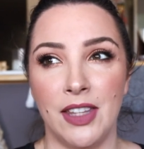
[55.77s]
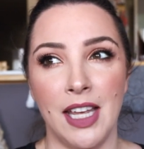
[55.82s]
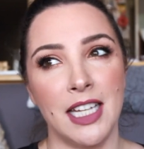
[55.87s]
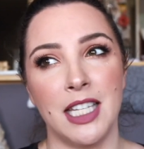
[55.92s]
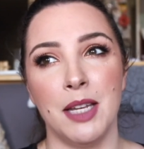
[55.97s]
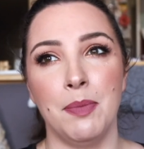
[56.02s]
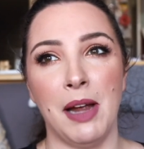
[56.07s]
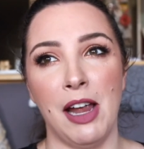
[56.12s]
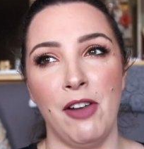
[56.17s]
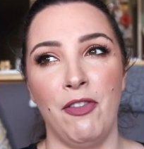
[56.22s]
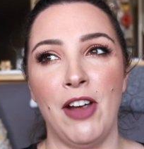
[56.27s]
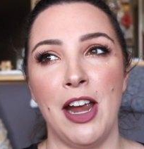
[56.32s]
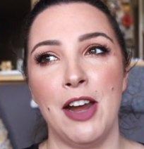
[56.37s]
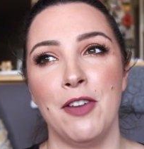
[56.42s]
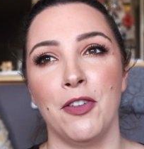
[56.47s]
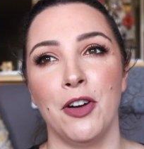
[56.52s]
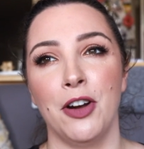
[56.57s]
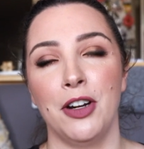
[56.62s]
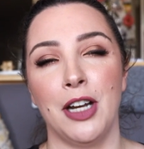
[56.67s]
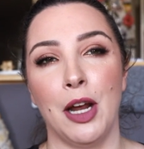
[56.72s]
these are my
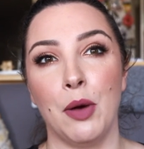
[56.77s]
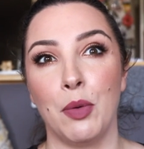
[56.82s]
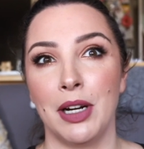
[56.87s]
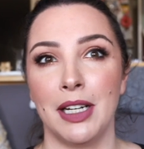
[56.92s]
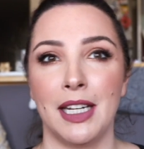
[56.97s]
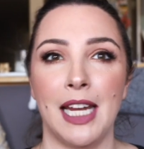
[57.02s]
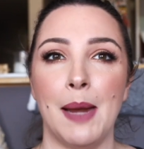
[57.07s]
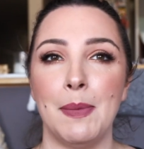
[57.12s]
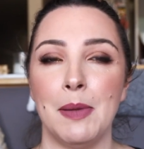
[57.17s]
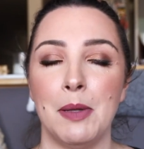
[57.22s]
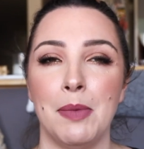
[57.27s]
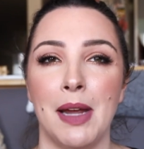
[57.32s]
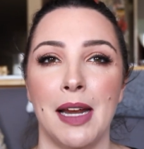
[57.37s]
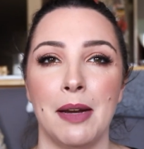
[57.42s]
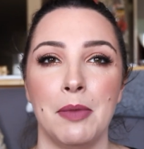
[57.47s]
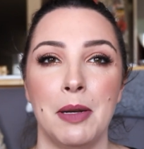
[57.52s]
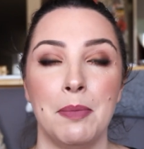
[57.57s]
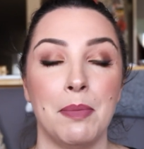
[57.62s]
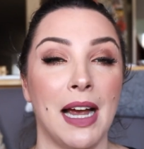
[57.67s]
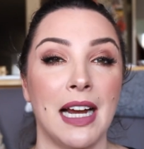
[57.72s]
favorite and I want to keep them
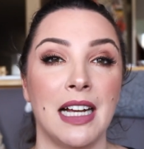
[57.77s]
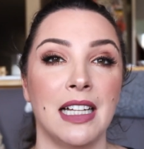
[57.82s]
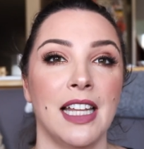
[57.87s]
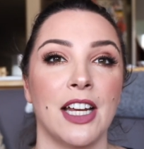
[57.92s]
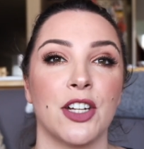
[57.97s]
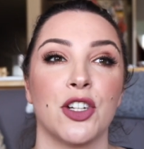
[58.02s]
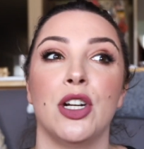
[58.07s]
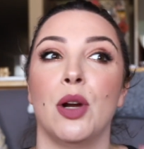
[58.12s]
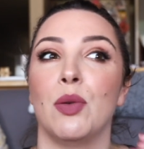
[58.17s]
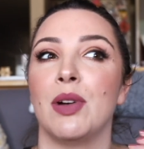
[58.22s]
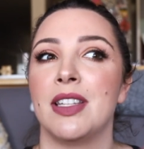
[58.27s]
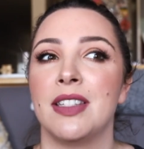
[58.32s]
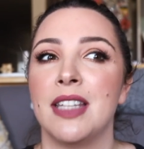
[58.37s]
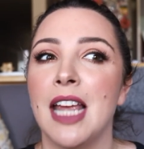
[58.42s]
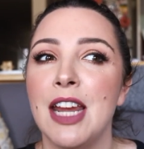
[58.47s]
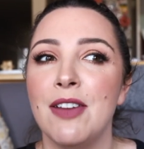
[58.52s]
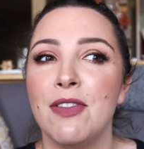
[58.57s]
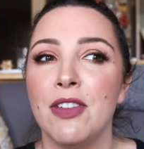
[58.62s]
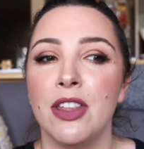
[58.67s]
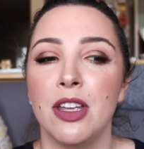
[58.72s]
in my collection, I want to
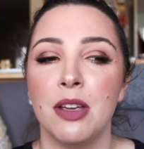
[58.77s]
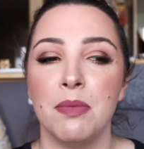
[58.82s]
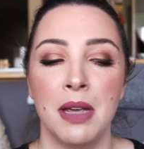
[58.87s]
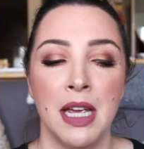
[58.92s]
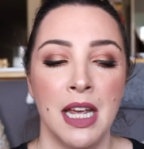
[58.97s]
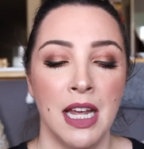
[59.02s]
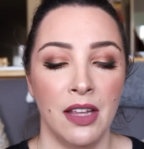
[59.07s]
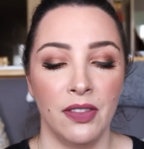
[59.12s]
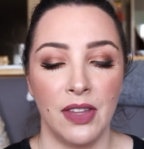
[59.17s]
savor them.